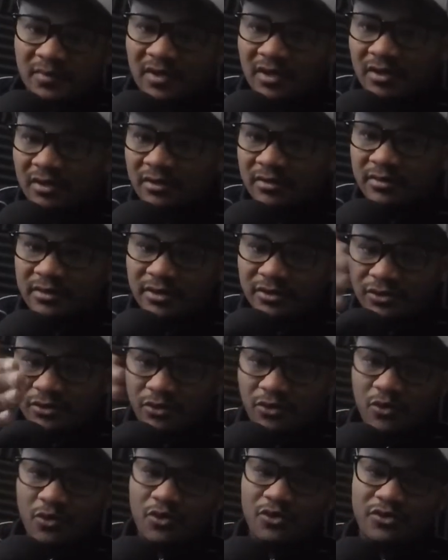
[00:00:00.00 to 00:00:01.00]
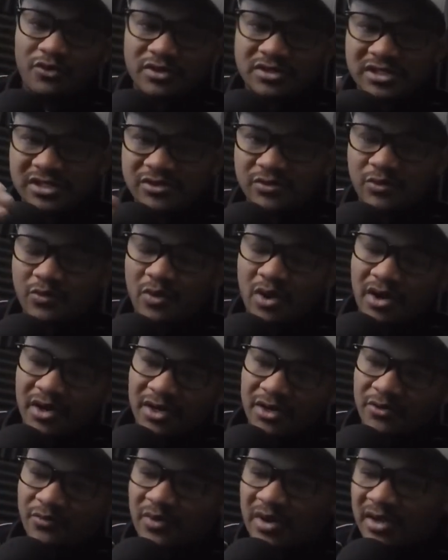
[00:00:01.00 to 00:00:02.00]
little corridors as we're walking
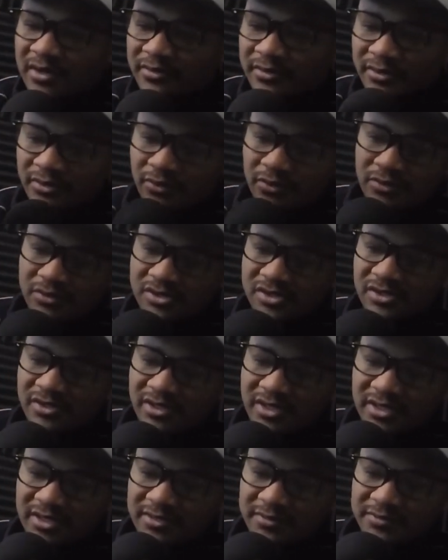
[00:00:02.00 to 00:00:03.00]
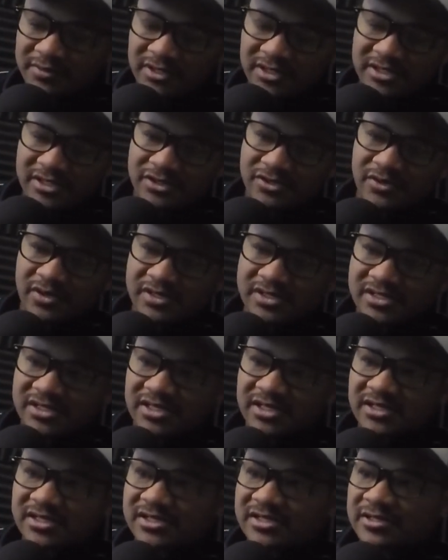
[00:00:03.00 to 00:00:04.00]
around the whole circuit to get to our
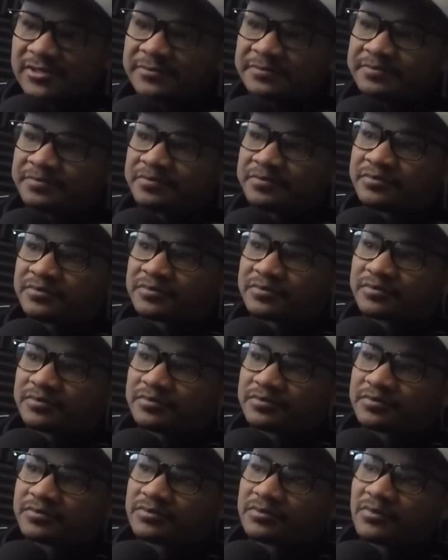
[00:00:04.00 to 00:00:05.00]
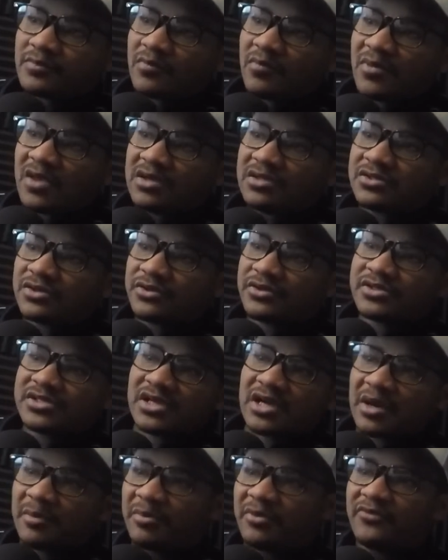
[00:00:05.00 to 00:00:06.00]
seats. So there's a
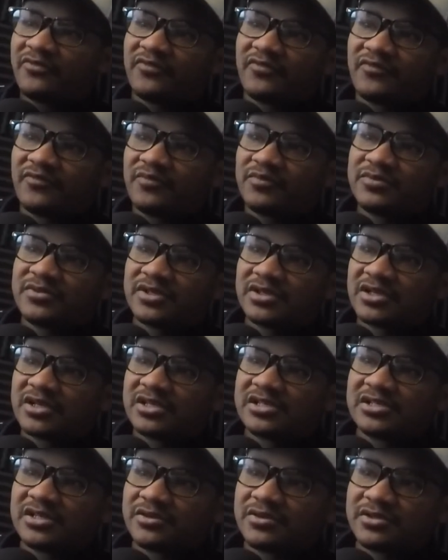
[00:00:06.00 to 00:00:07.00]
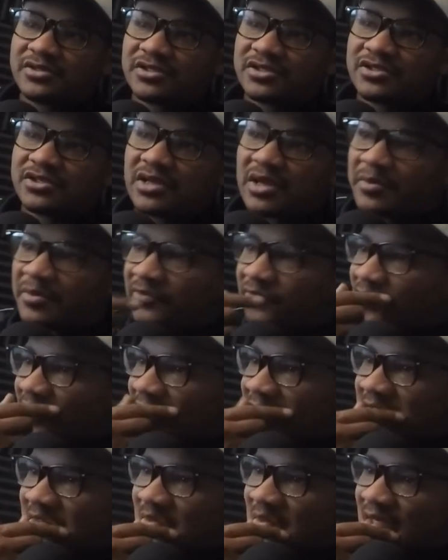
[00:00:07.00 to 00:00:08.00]
couple, because there were a couple fights
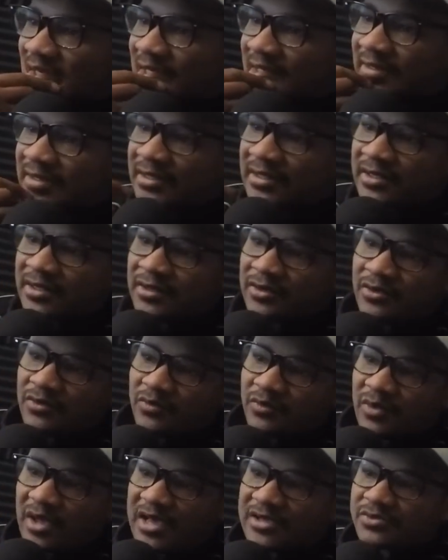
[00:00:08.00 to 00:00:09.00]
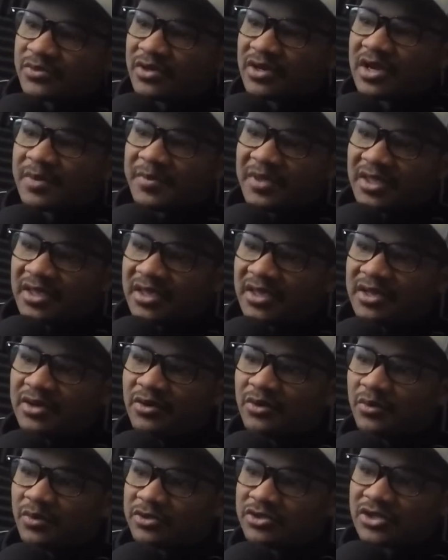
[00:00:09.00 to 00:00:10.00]
where as we're coming in or we're
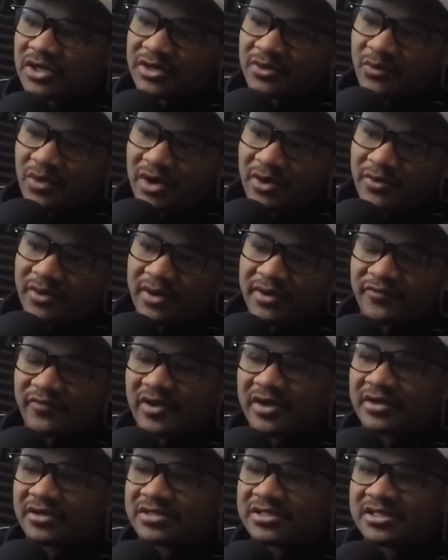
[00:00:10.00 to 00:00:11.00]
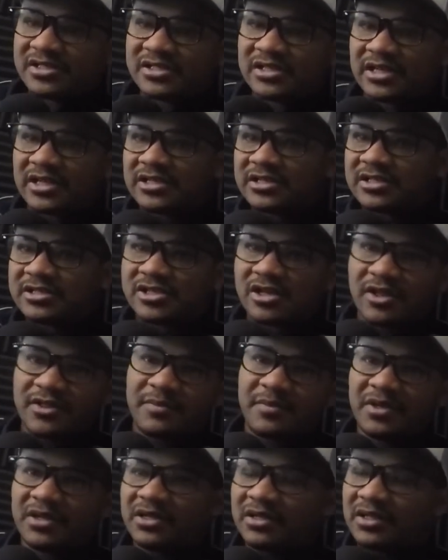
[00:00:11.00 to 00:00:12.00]
trying to walk around and find our seats, I saw them in
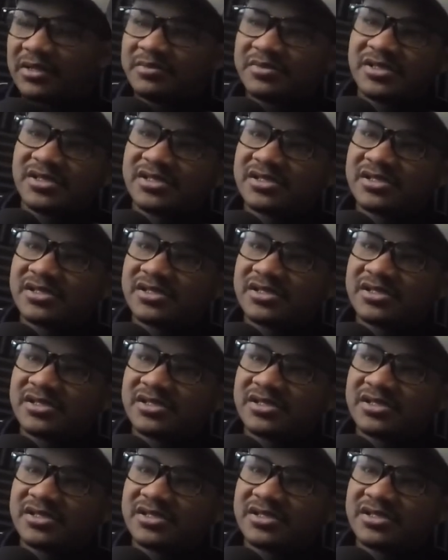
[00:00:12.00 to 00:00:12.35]
glimpses.